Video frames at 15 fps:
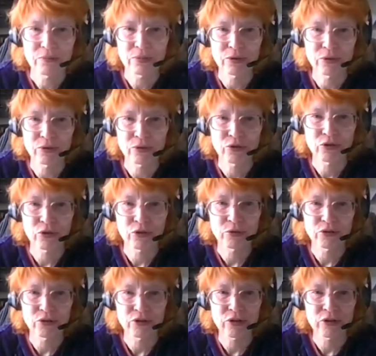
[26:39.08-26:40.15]
"But your
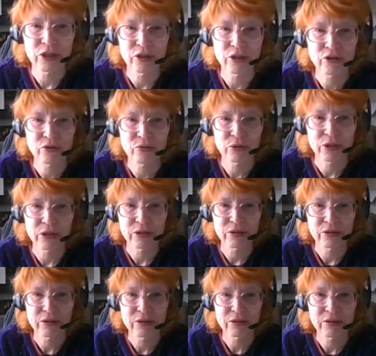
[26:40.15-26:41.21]
job's to teach me.